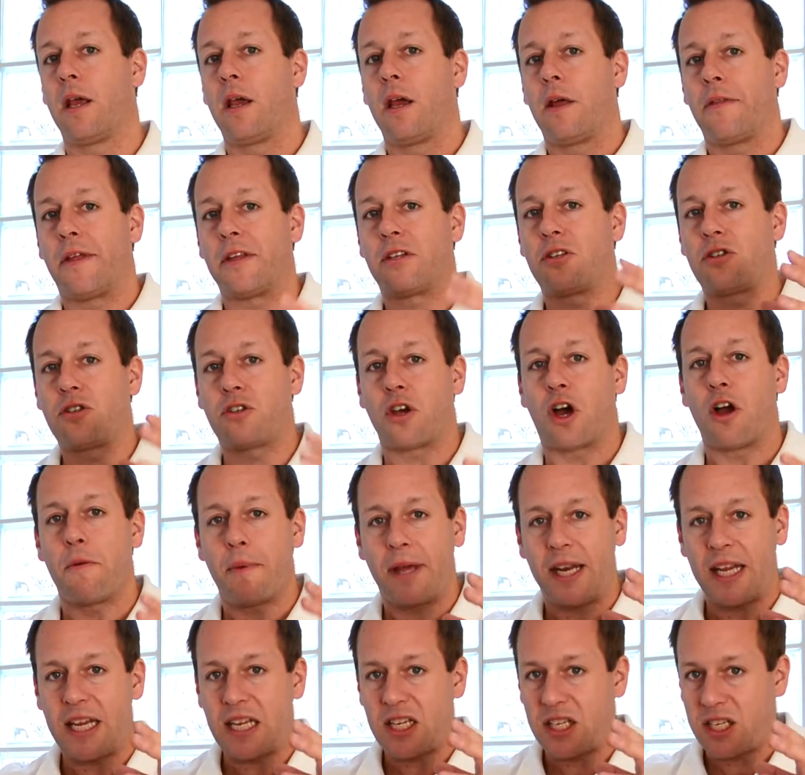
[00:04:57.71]
There's so
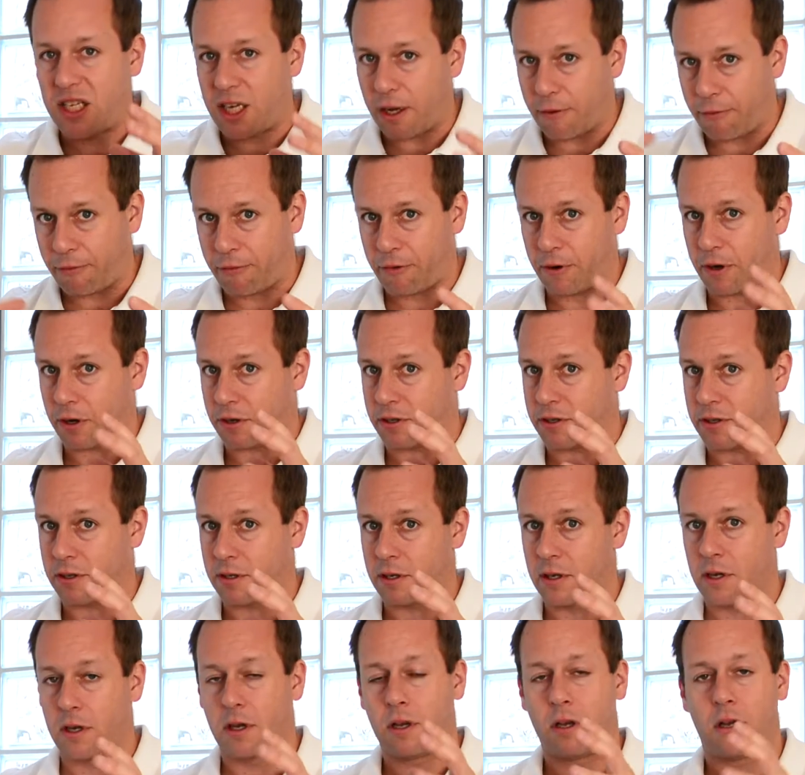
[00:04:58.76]
many different
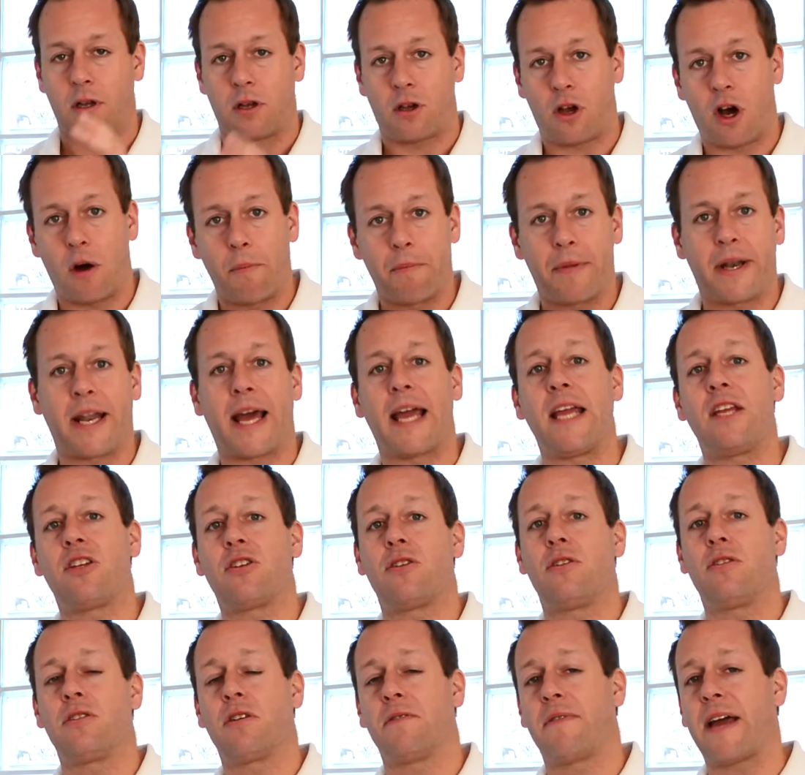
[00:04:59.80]

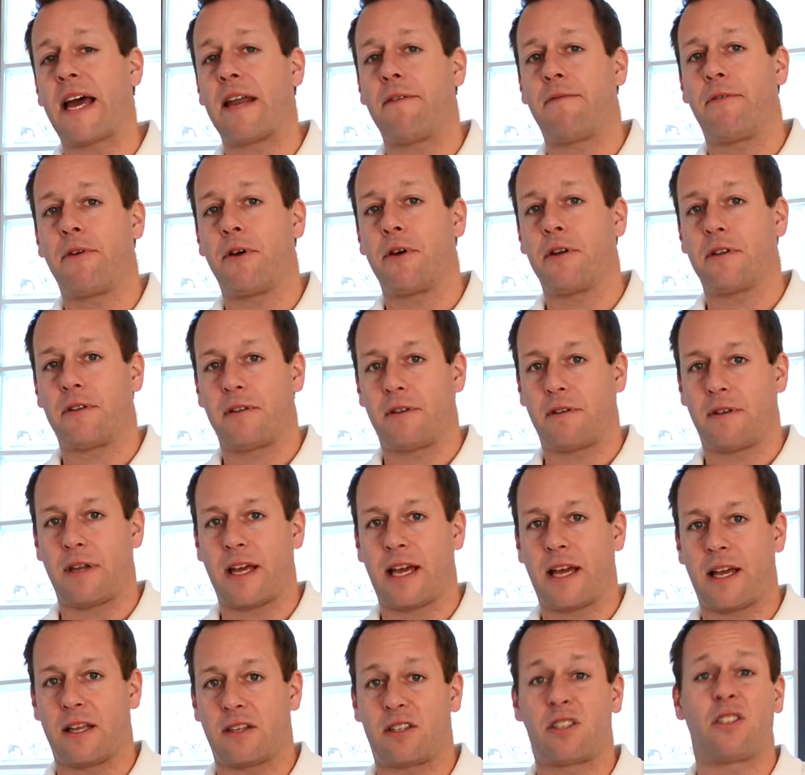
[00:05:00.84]
combinations of
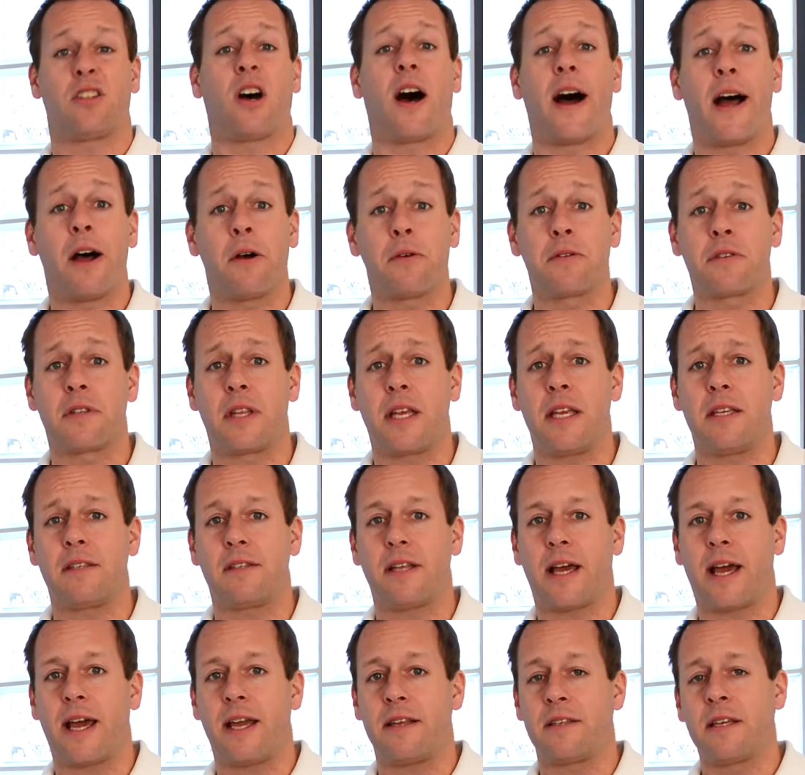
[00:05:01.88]
advert styles these
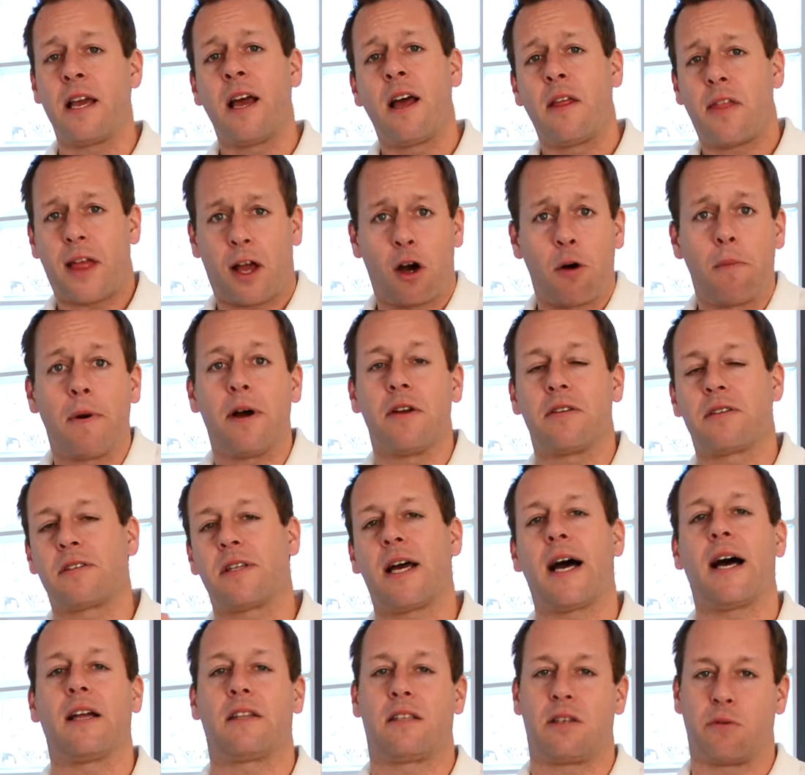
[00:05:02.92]
days, they almost
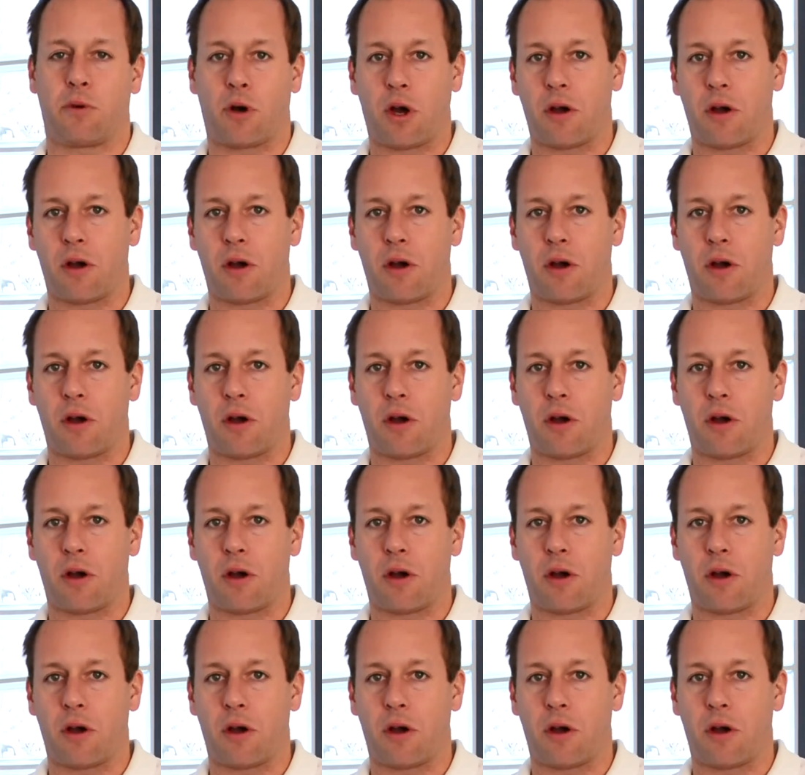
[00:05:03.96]
start to